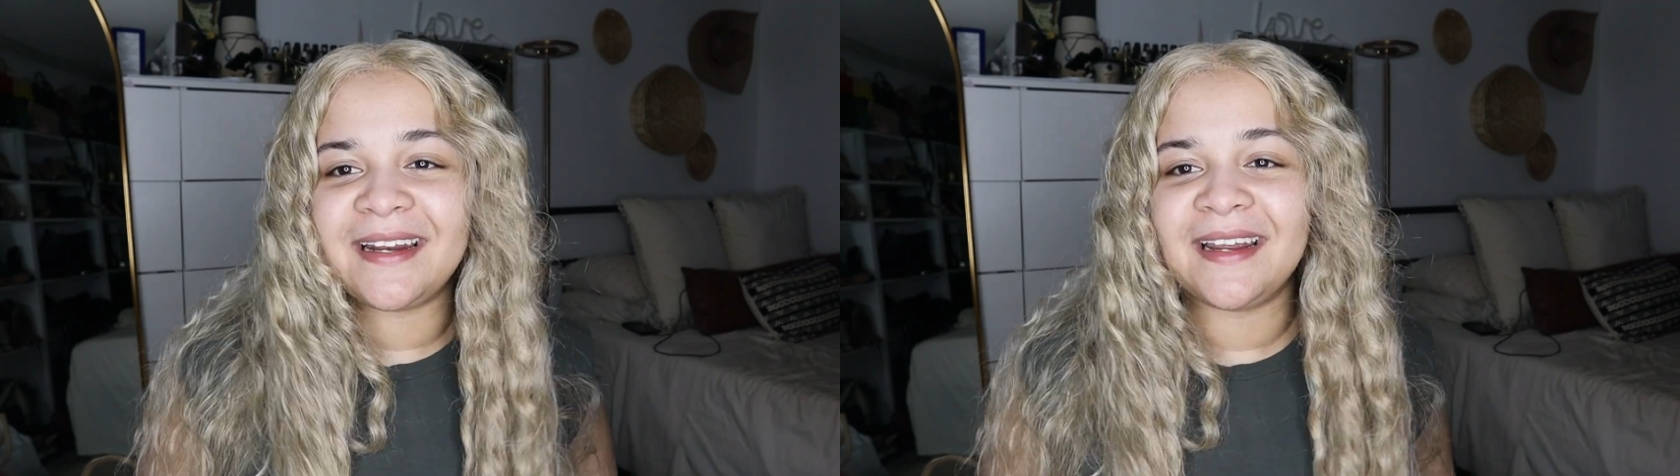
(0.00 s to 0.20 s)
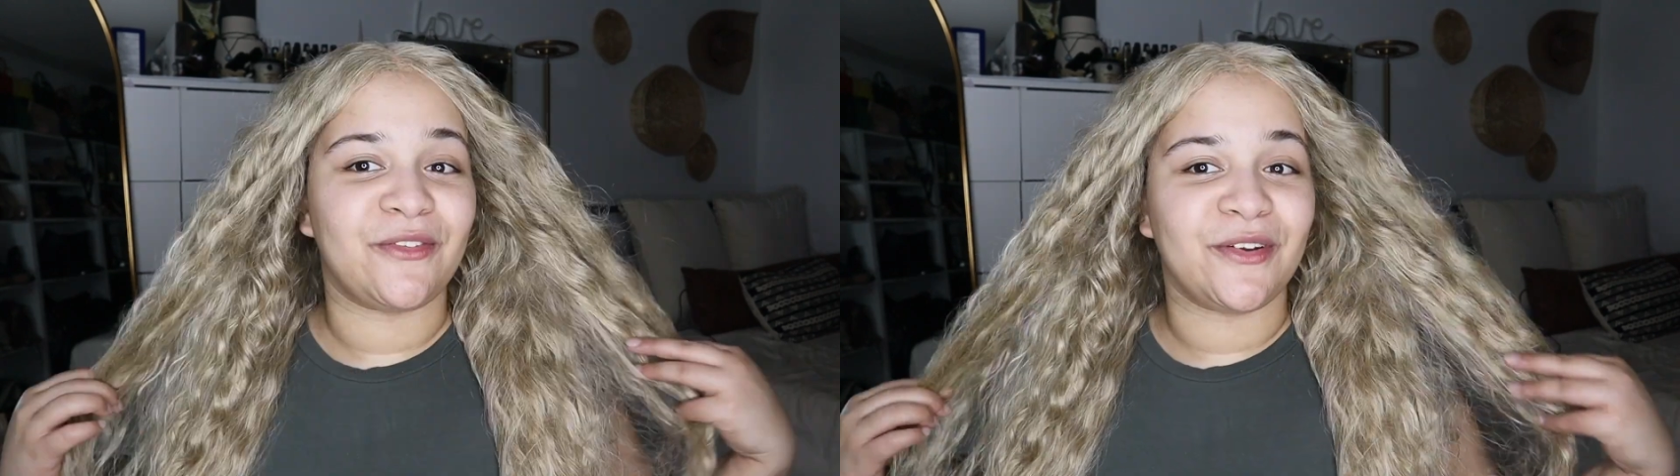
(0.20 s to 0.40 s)

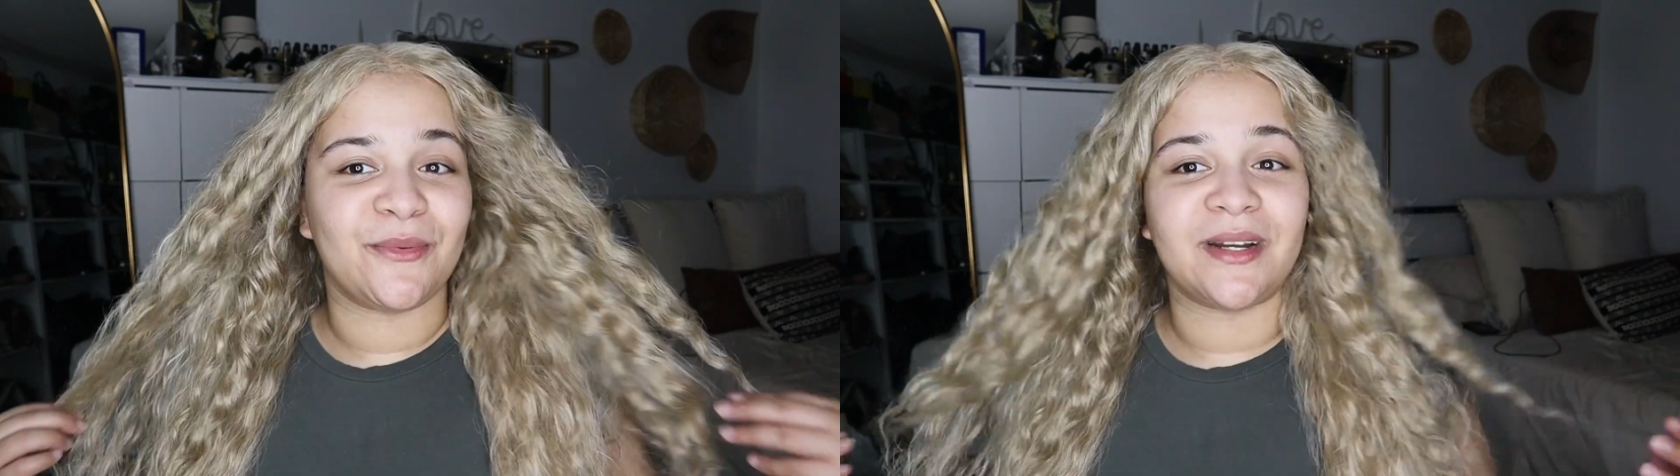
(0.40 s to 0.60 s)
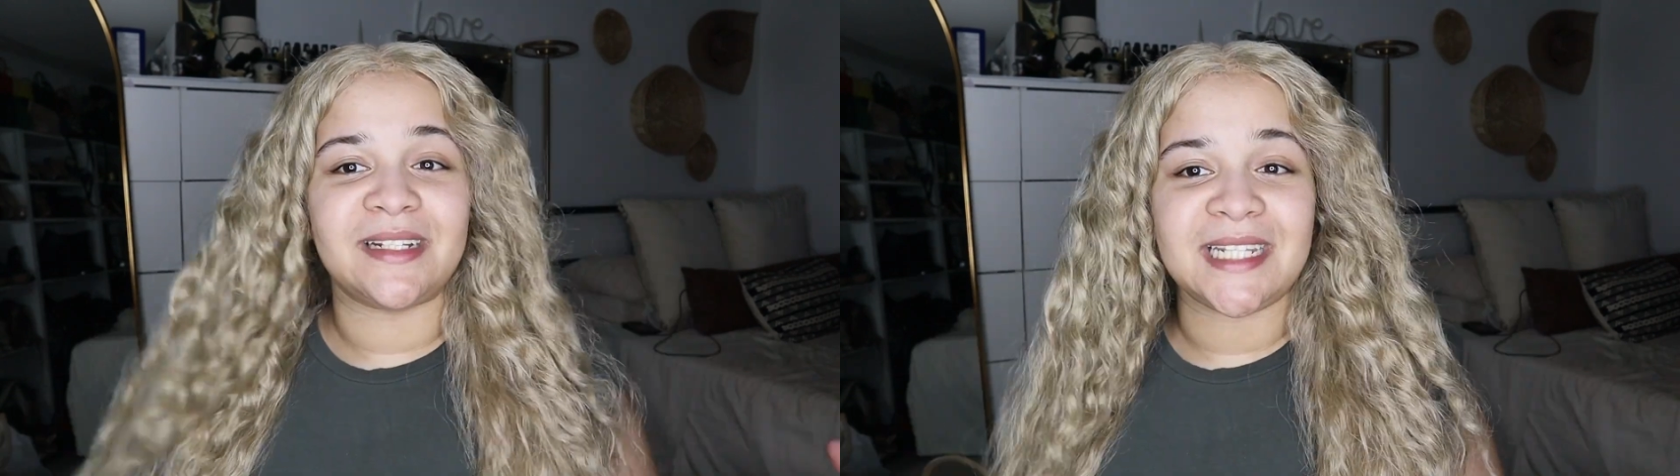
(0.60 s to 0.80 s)
So if you
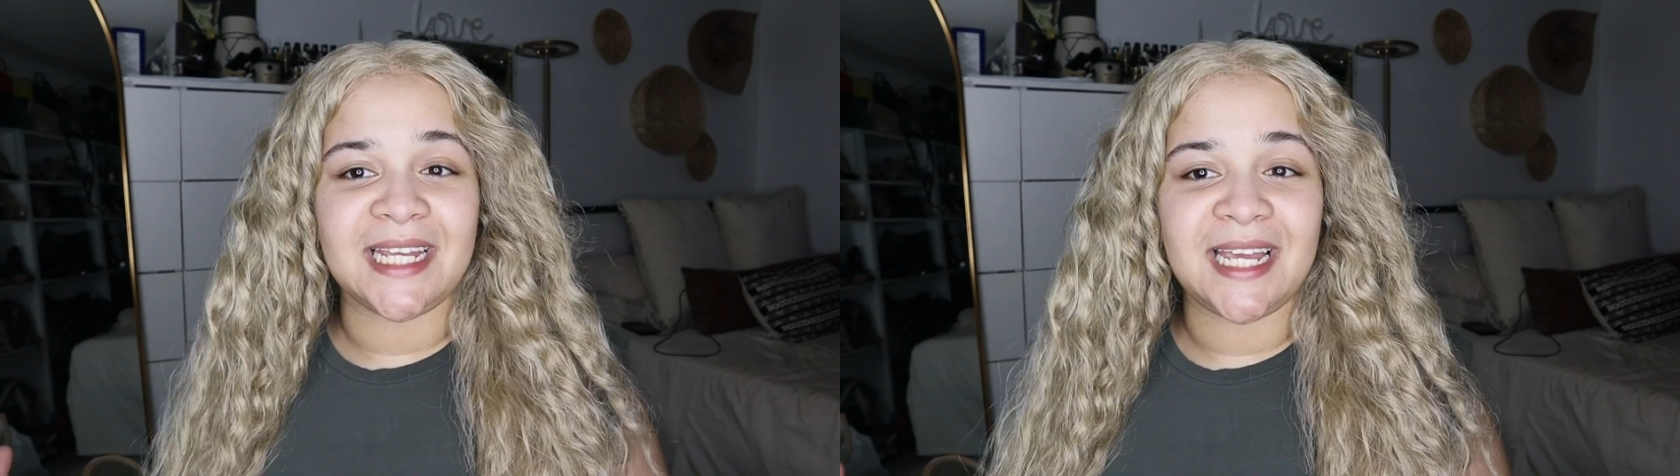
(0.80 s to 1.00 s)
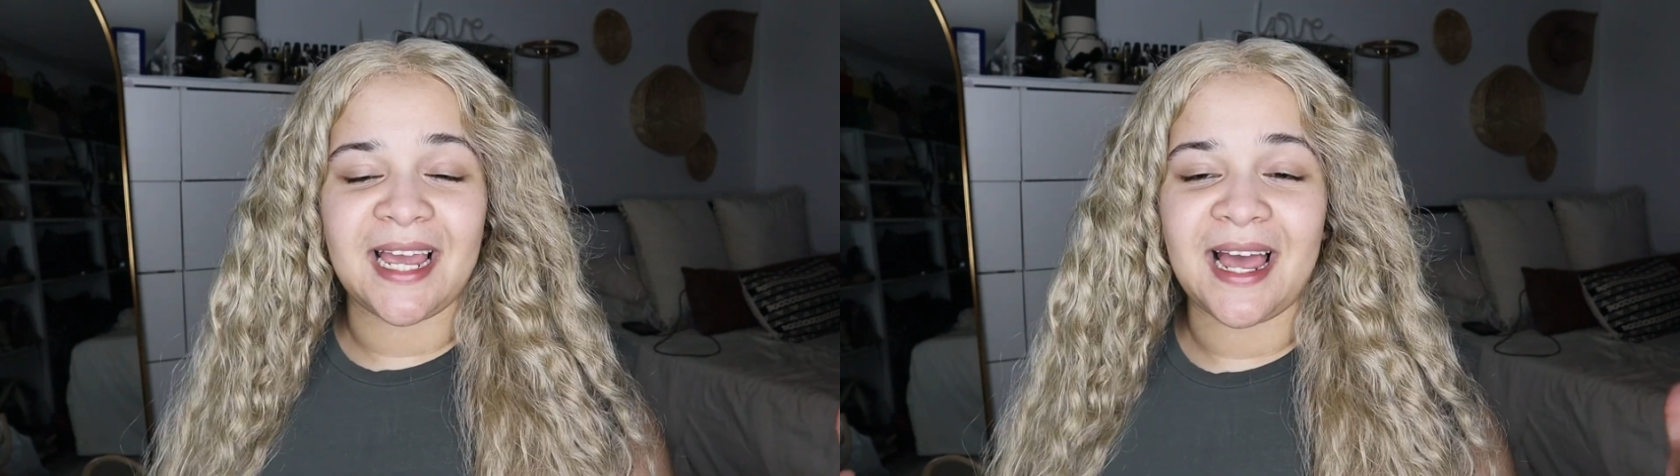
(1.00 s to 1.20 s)
want to
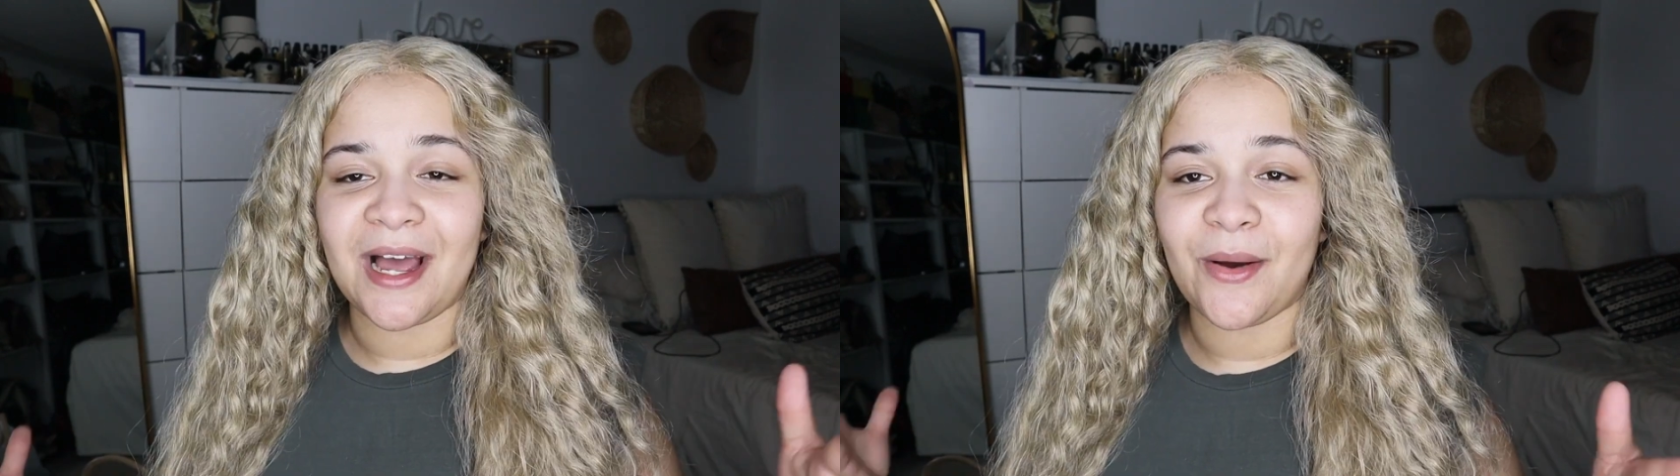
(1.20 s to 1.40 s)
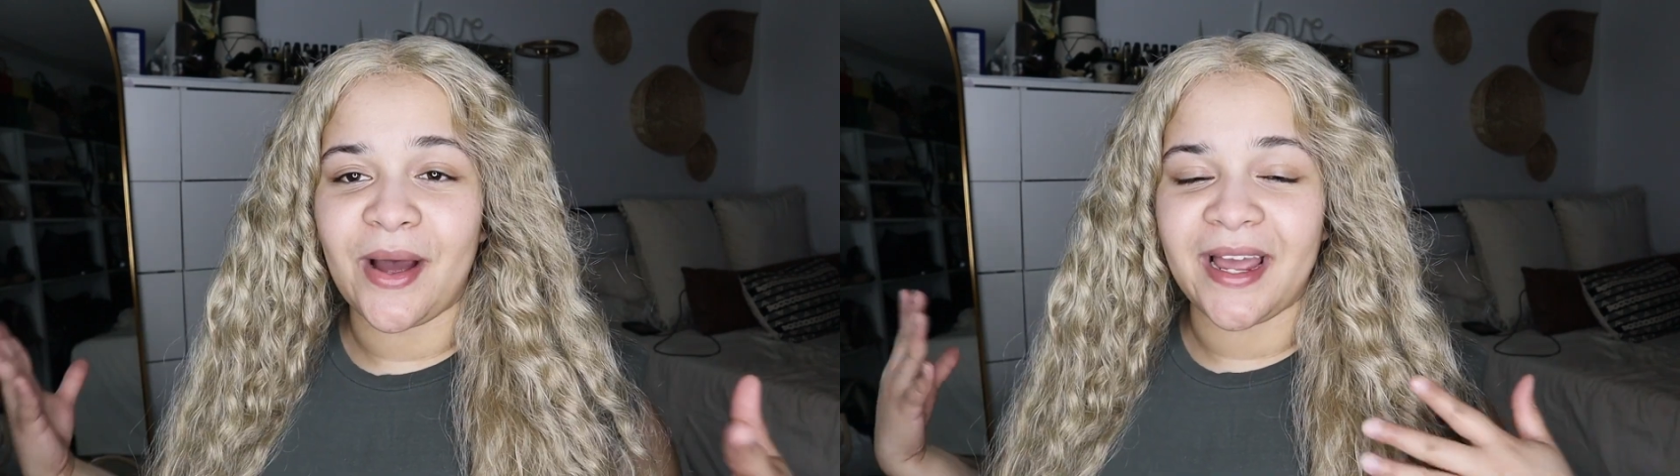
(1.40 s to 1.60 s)
see
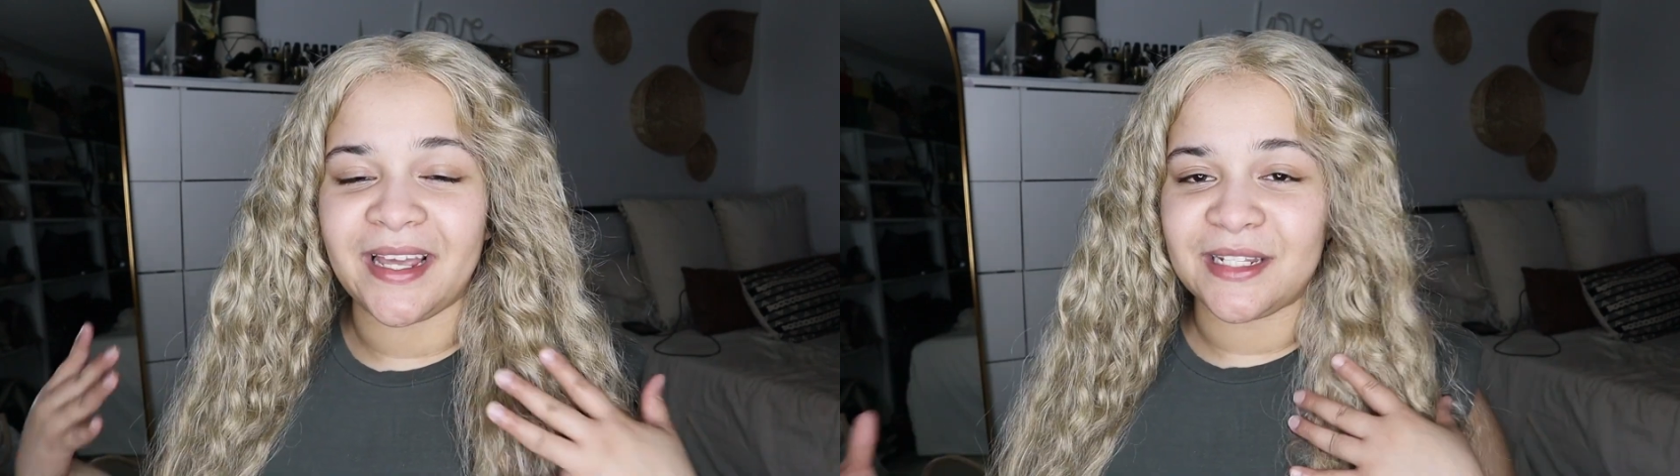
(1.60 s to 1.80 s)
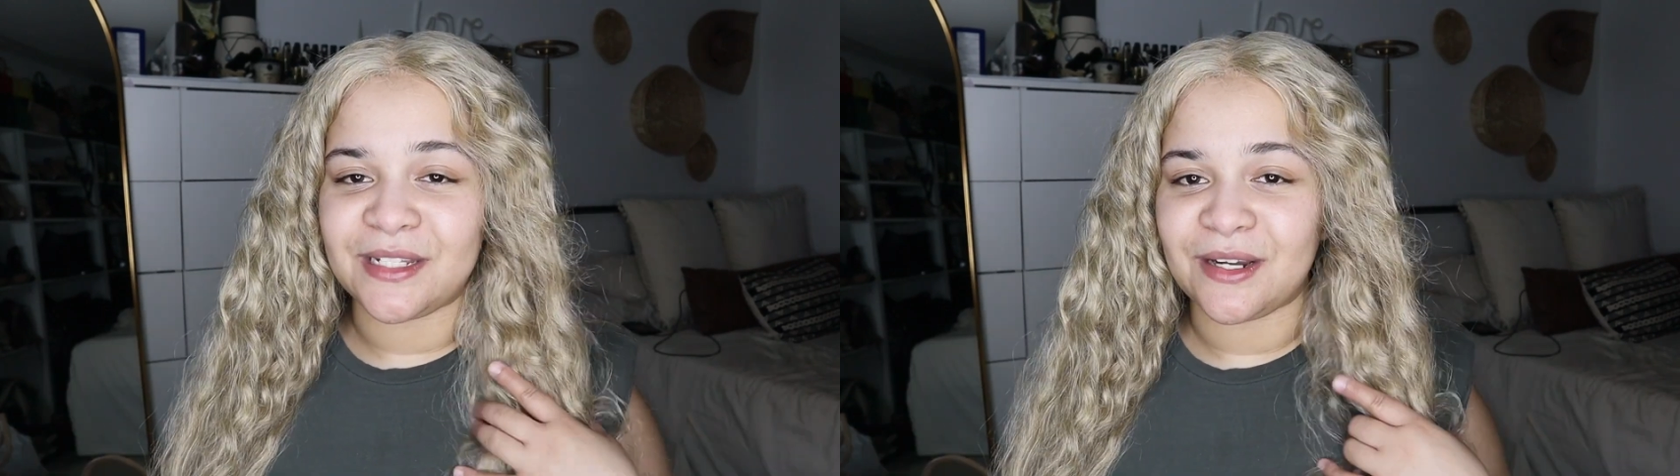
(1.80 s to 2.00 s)
how I
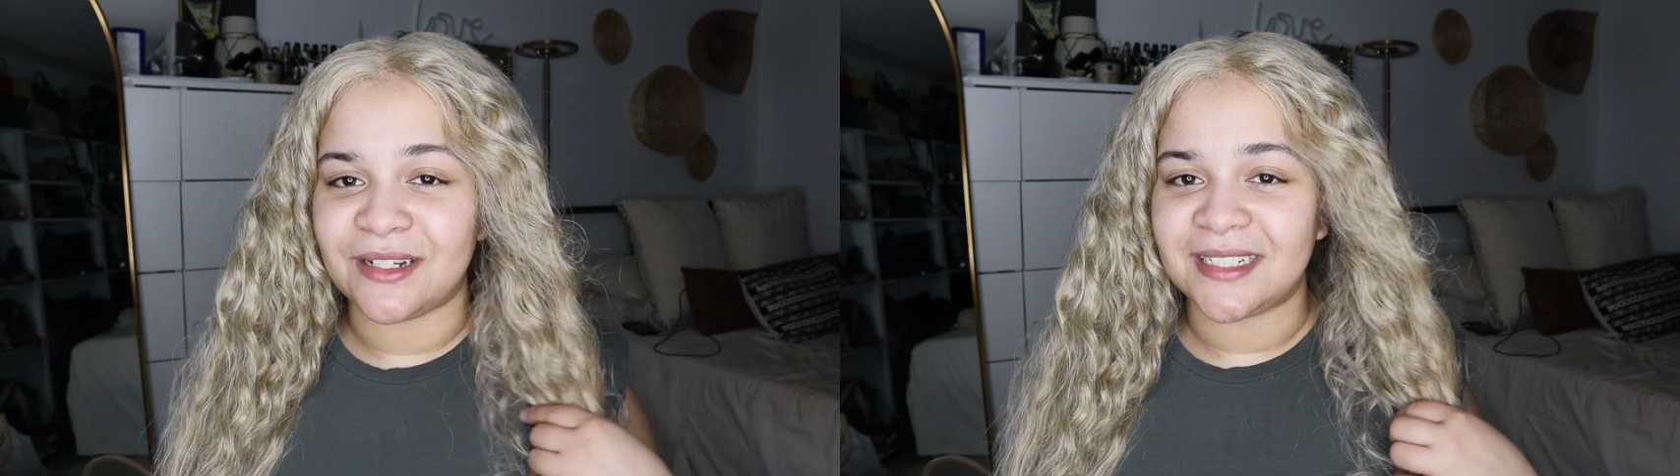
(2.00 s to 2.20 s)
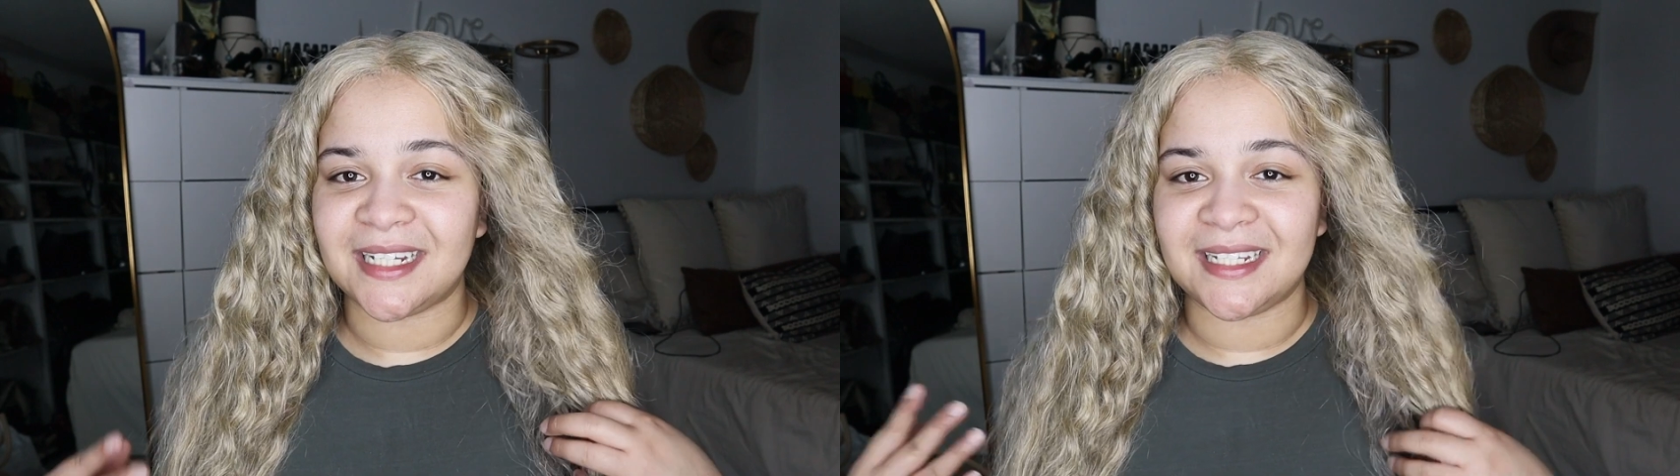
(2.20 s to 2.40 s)
installed it